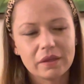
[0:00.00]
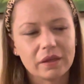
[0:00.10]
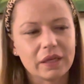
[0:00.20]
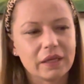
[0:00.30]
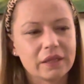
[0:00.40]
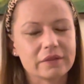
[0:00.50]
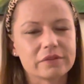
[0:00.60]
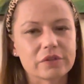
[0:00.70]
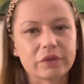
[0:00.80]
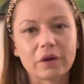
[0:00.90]
And
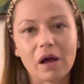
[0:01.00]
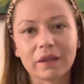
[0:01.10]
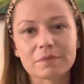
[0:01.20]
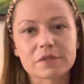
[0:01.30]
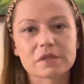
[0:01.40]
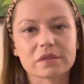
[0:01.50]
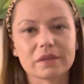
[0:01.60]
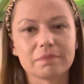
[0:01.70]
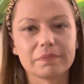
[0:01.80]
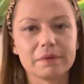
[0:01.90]
so the columns,
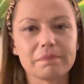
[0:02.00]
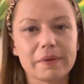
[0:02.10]
the